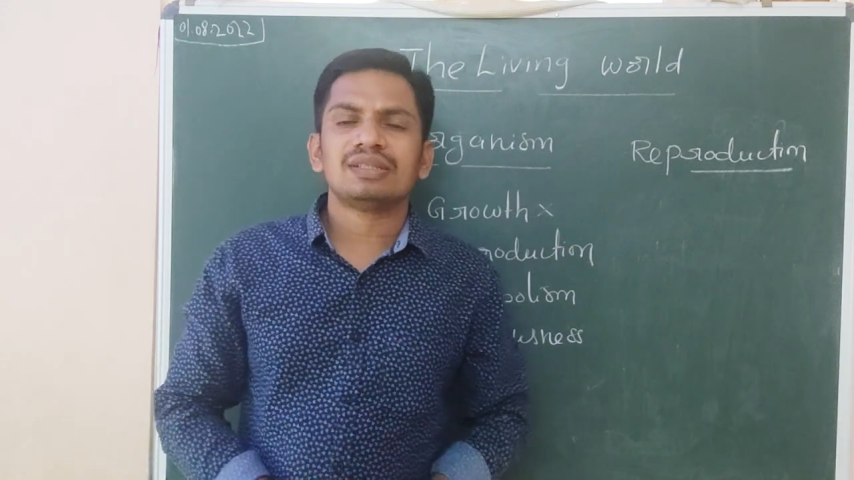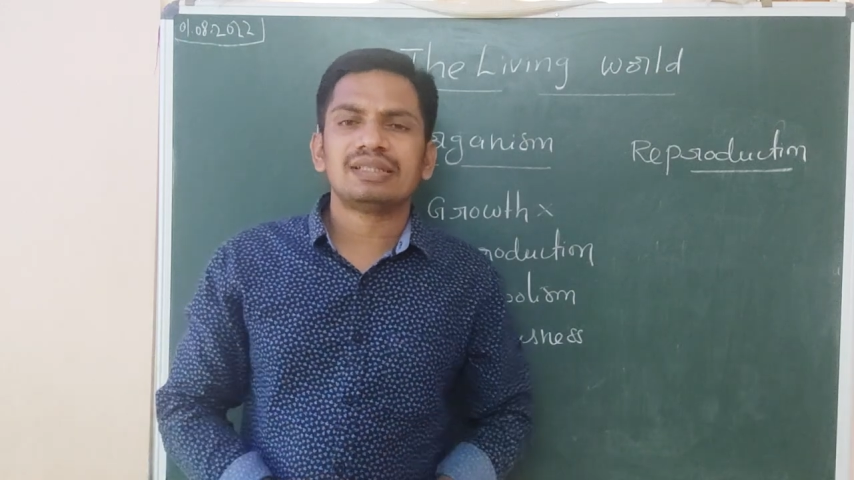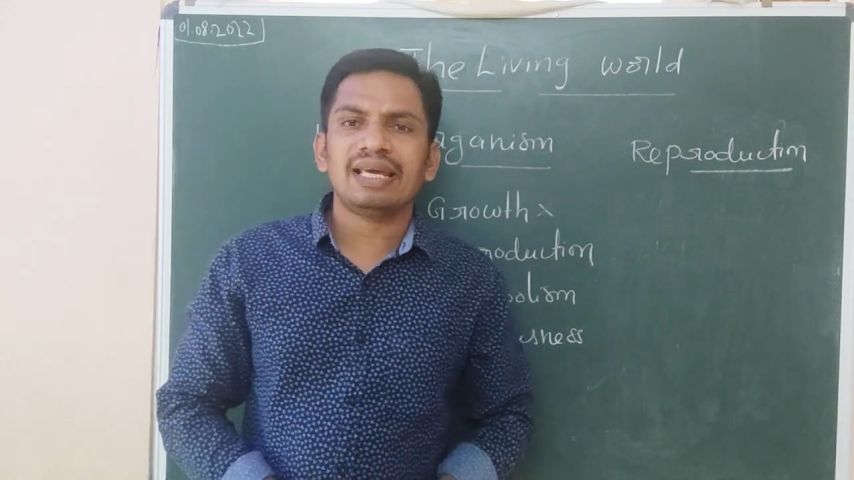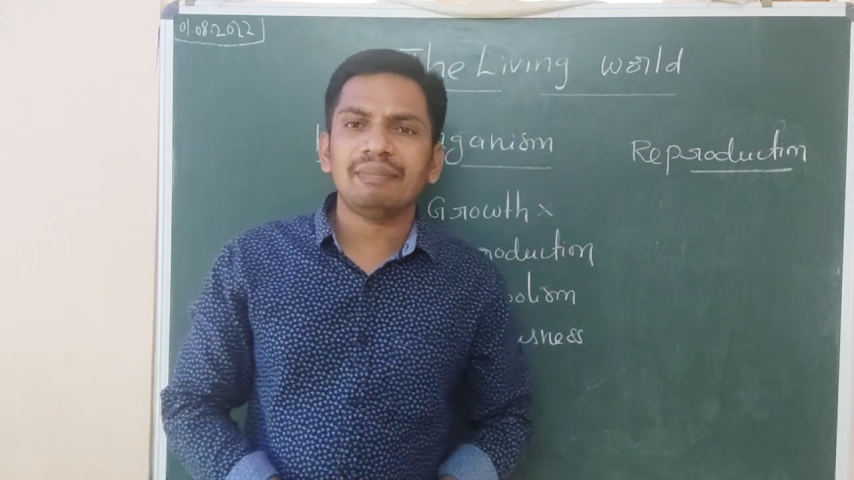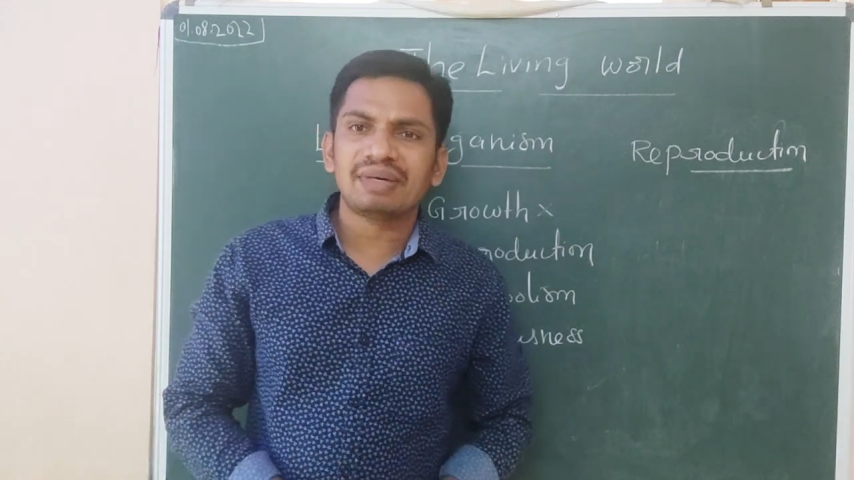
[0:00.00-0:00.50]

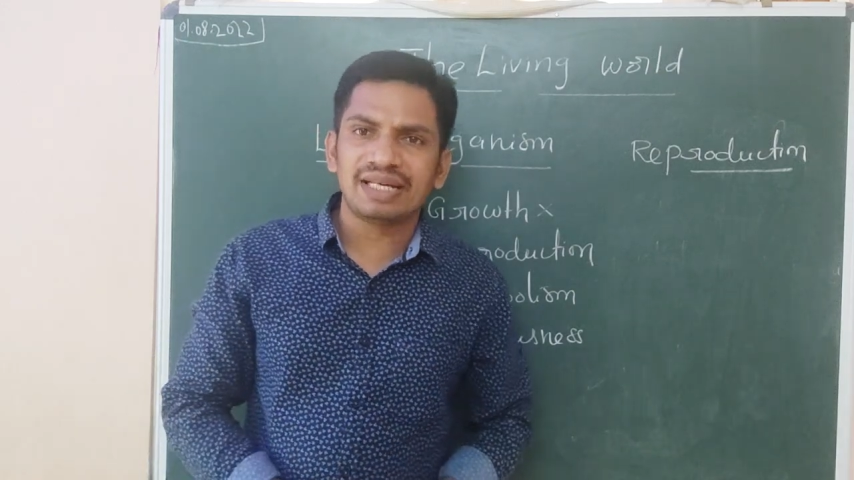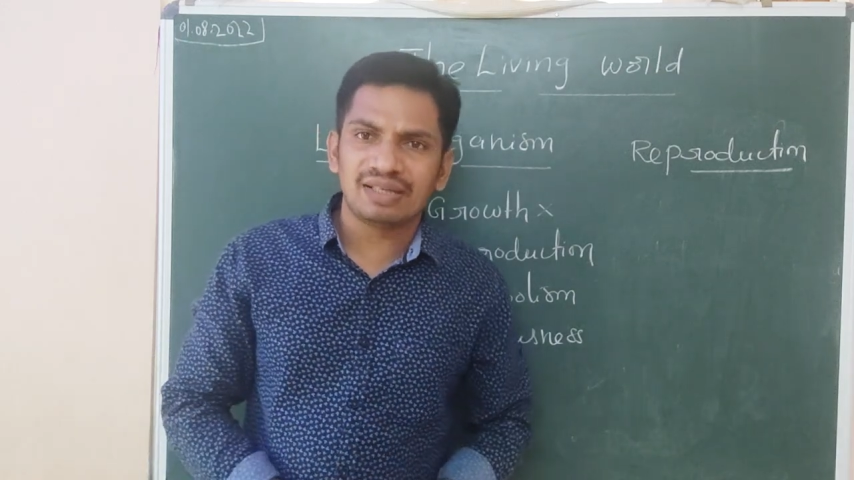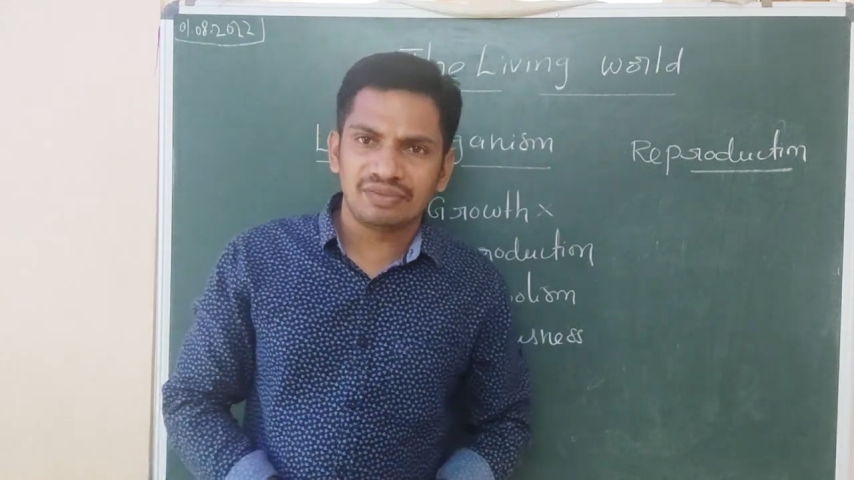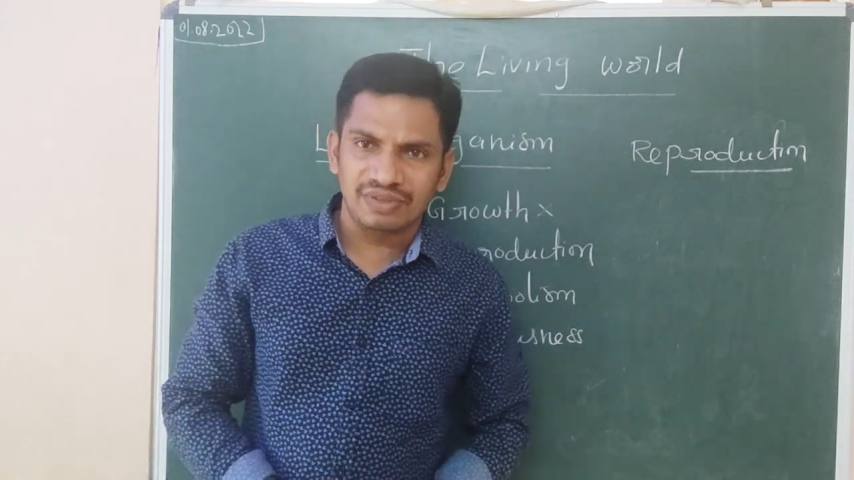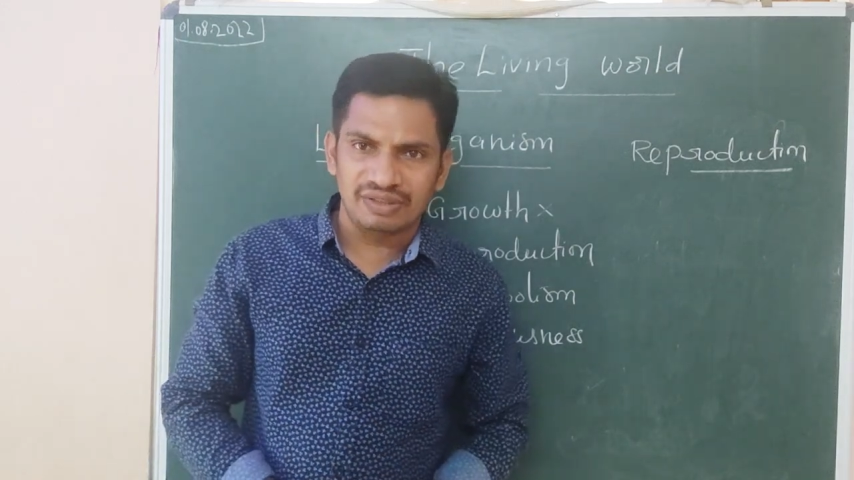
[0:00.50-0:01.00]
same
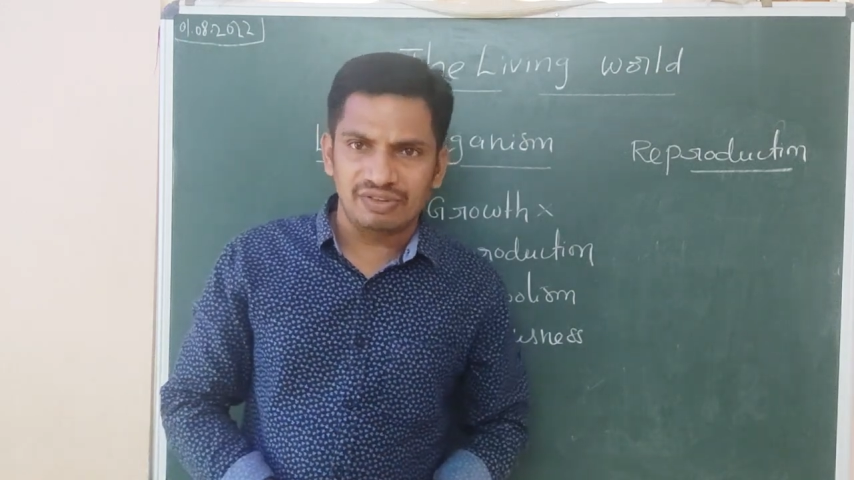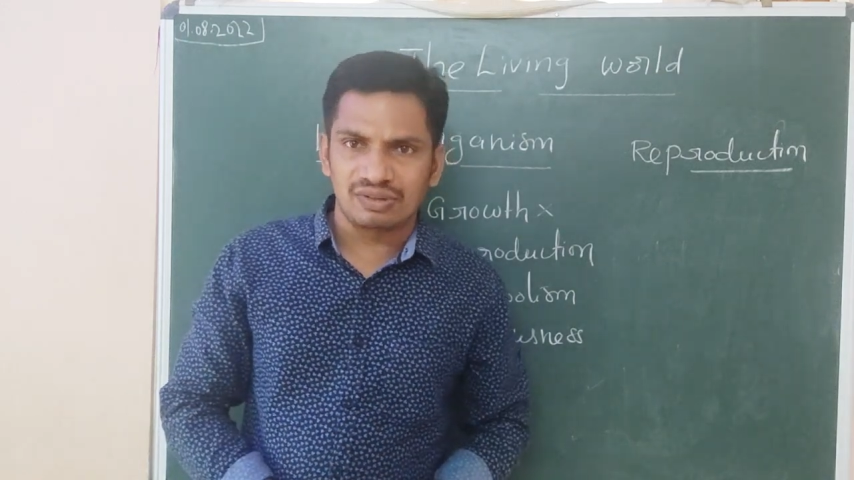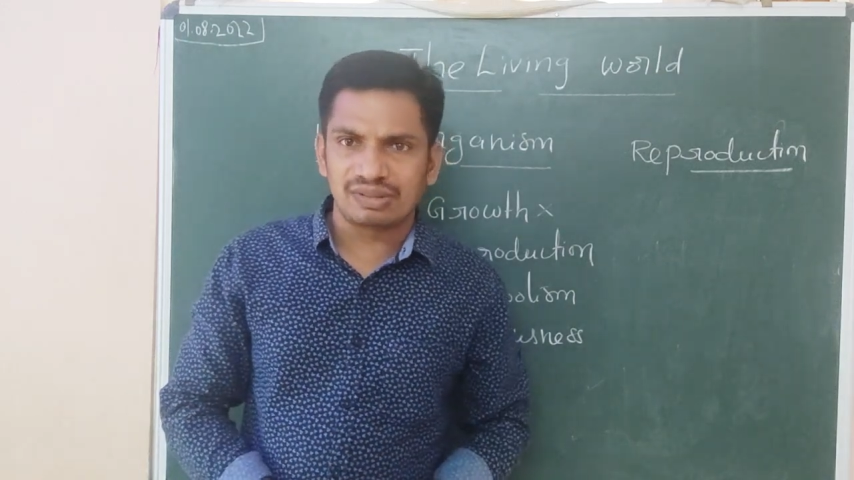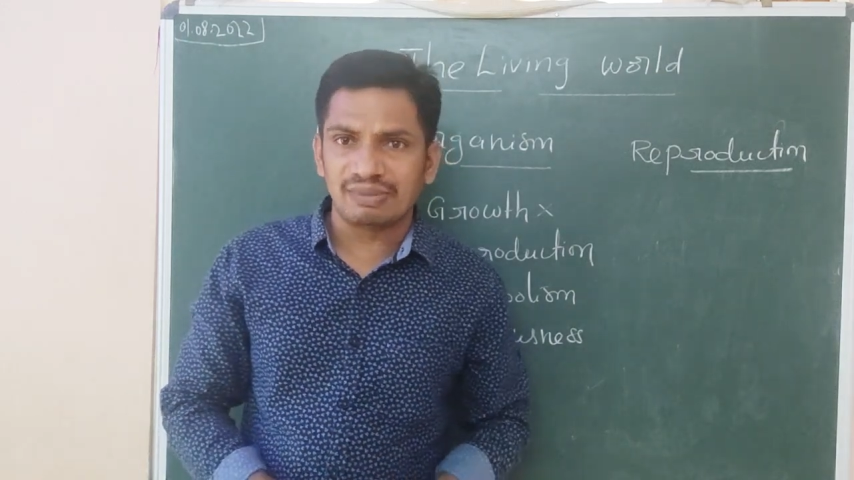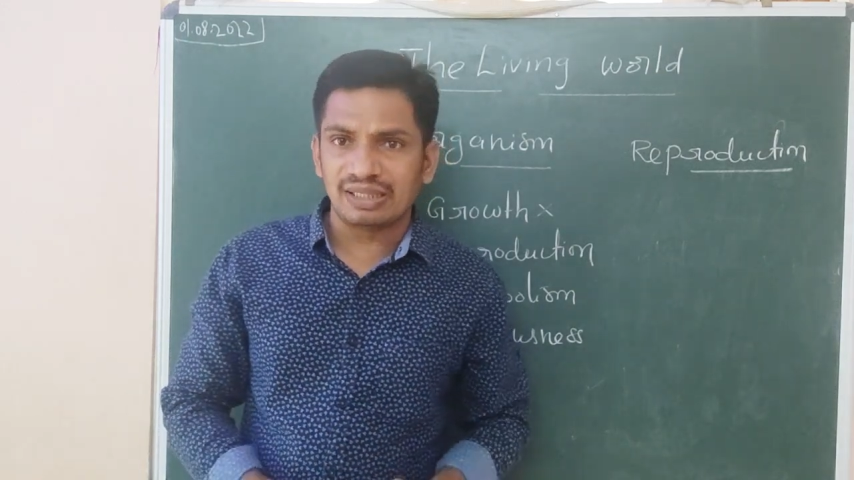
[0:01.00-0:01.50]
kind of
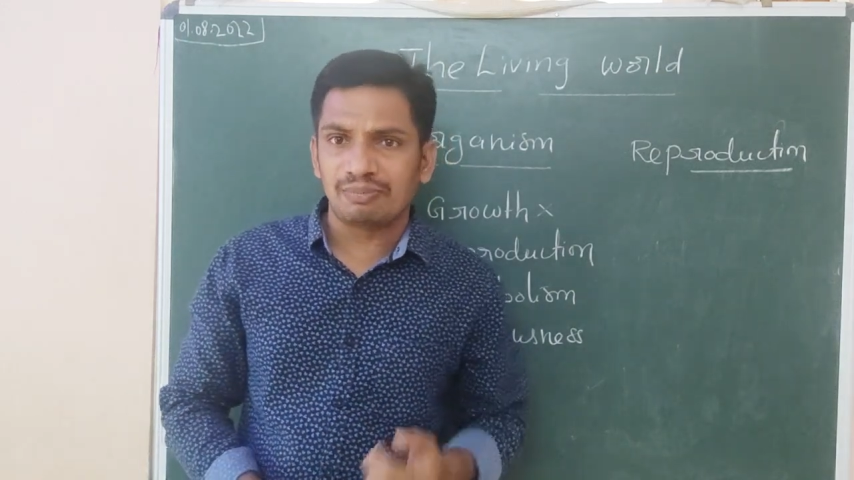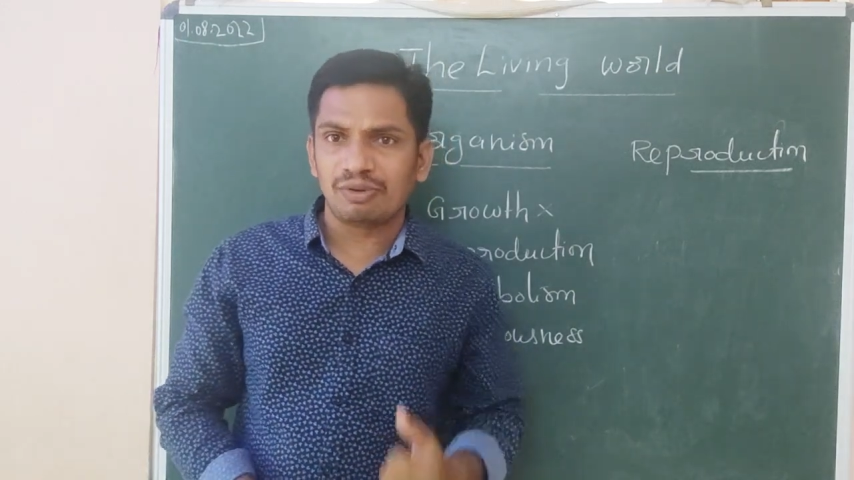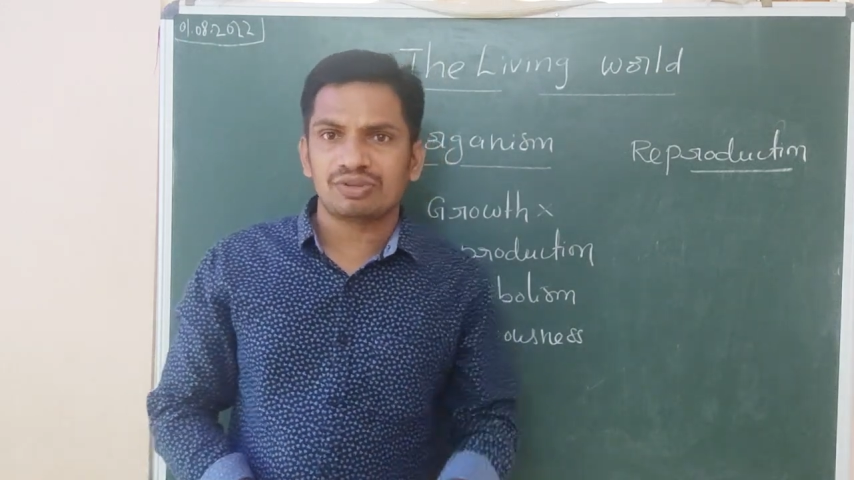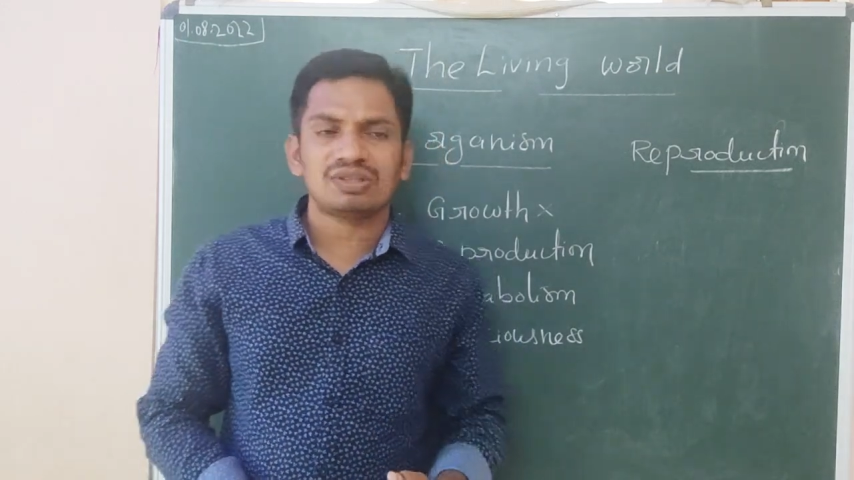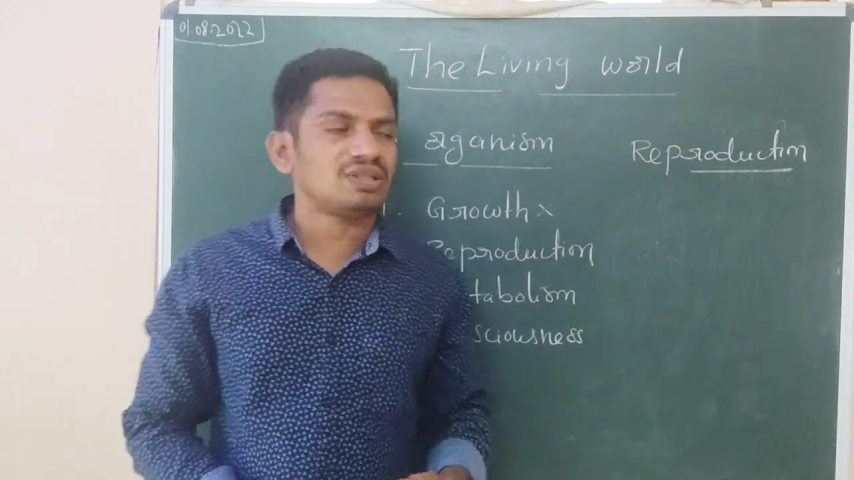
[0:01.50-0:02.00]
individuals by the
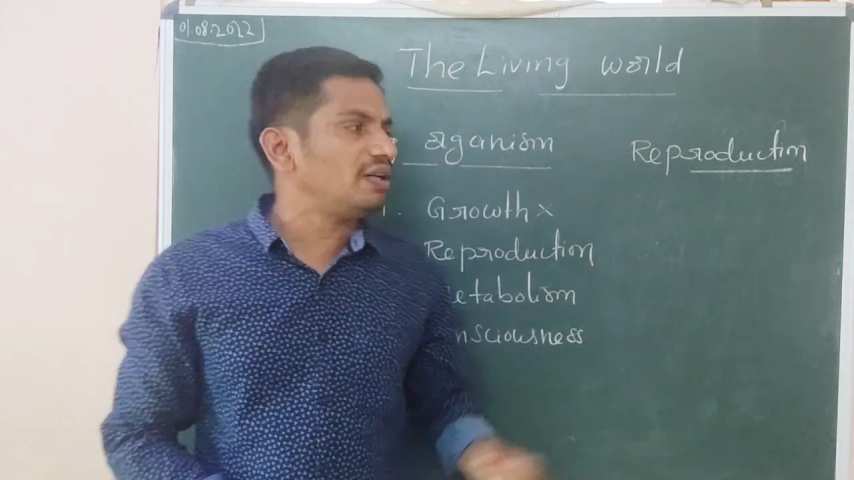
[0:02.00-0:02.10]
process